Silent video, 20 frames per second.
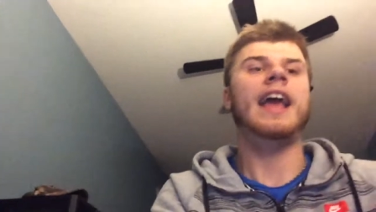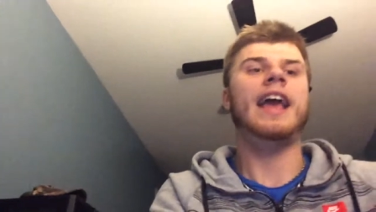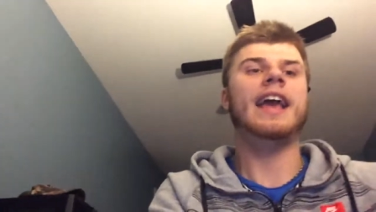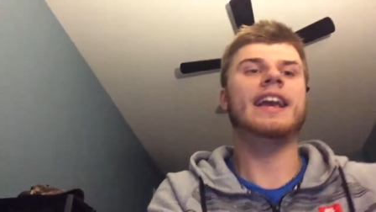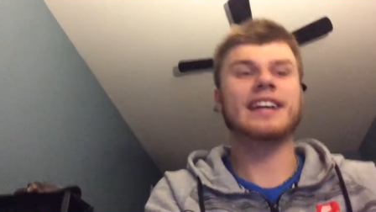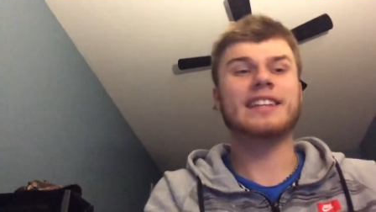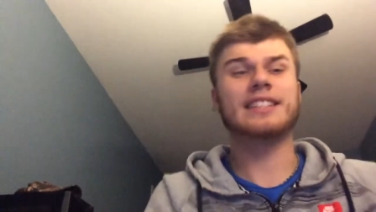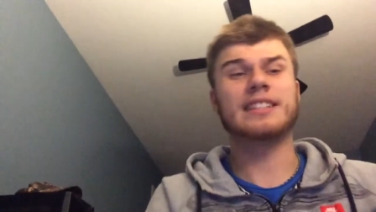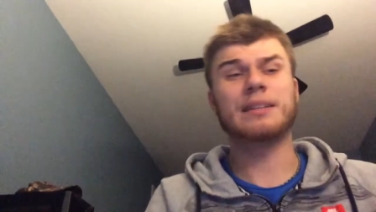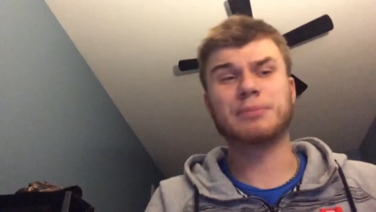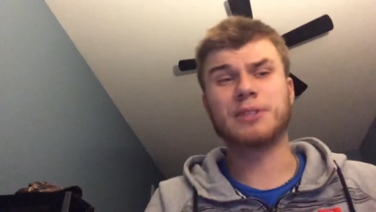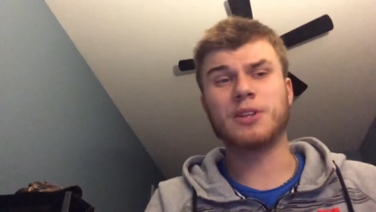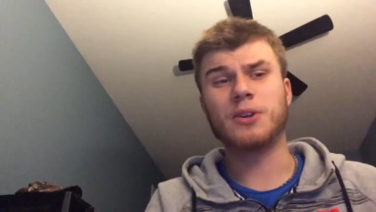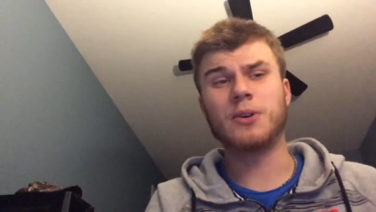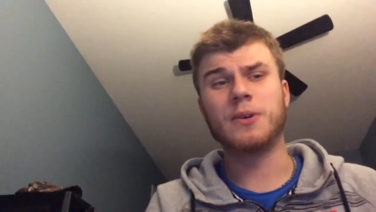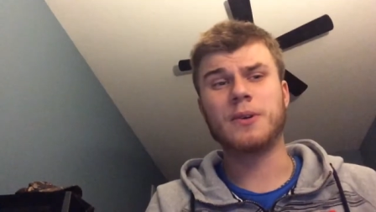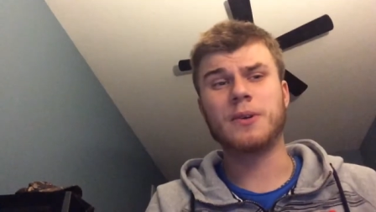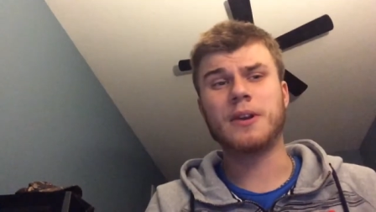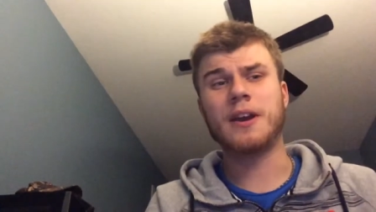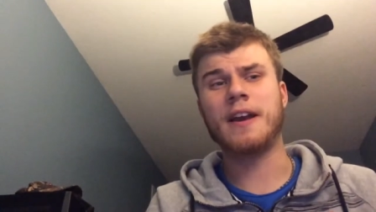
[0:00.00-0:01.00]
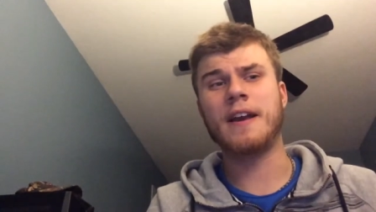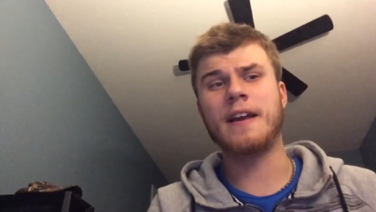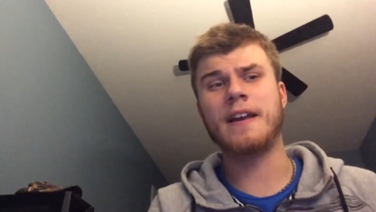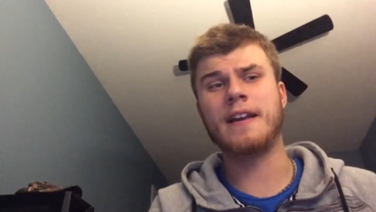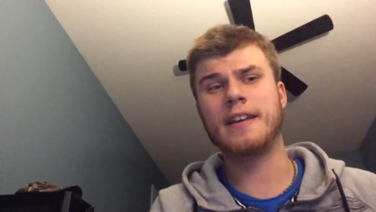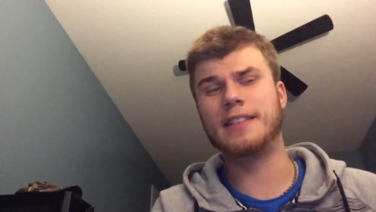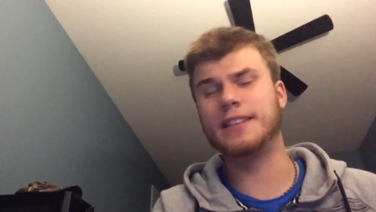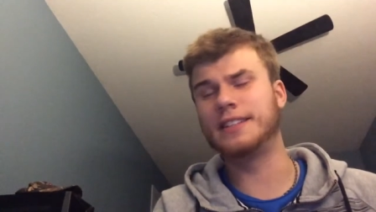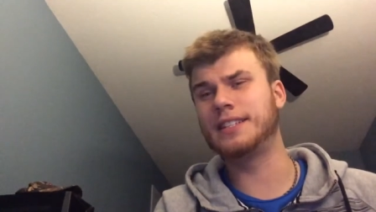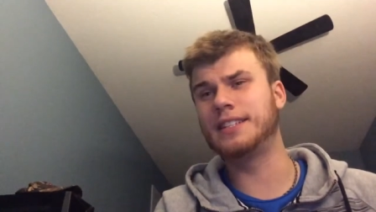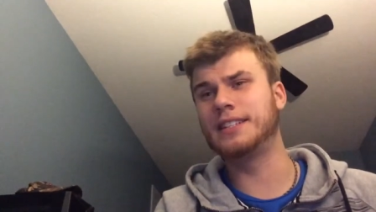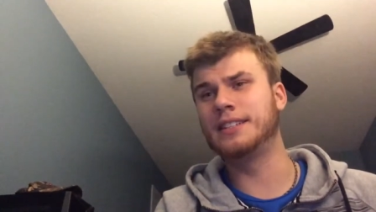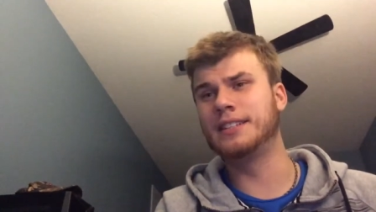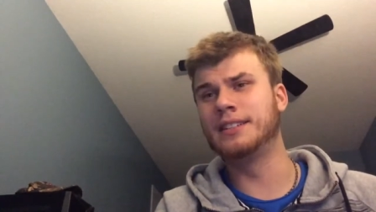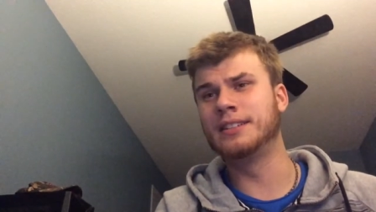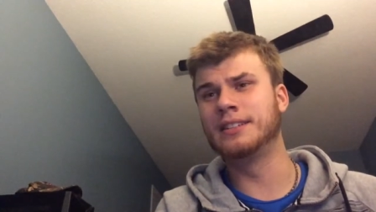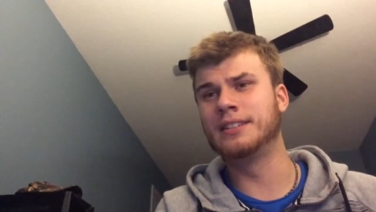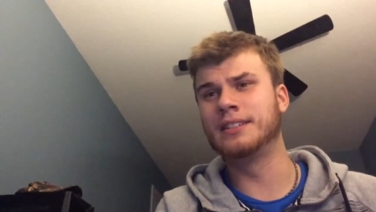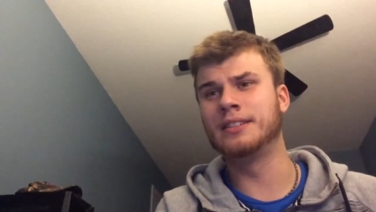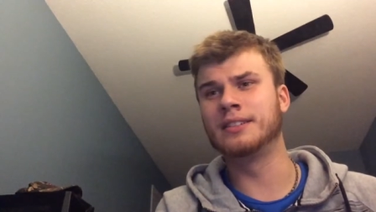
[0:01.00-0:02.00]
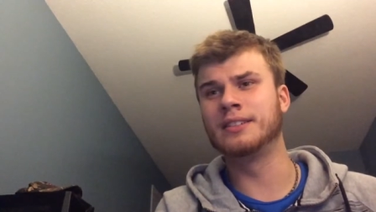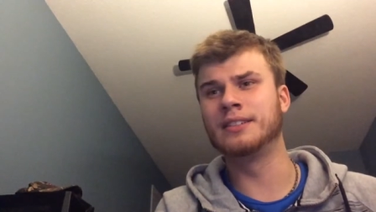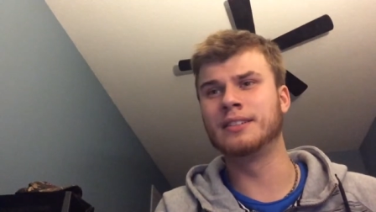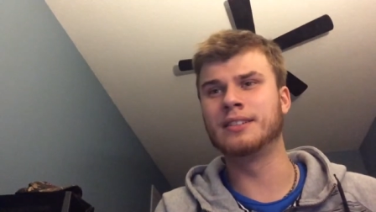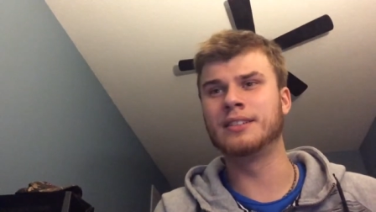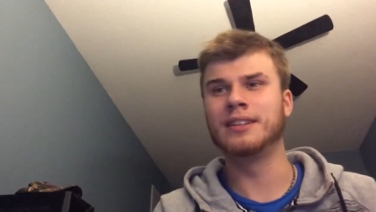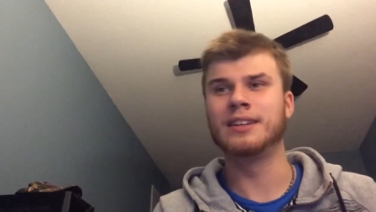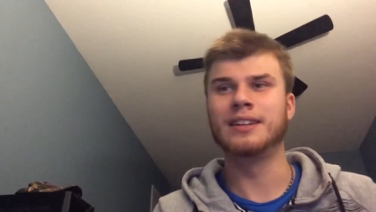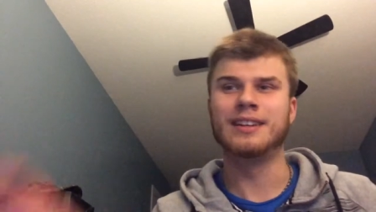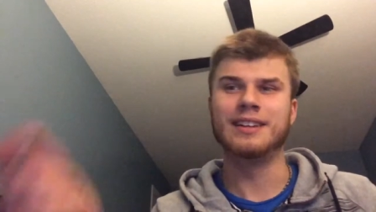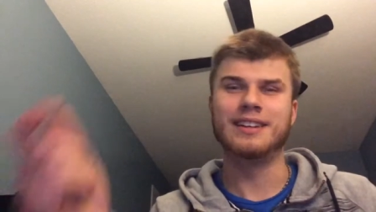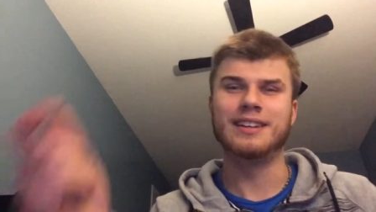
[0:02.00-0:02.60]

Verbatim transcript: Hey guys, episode. This... Hey guys.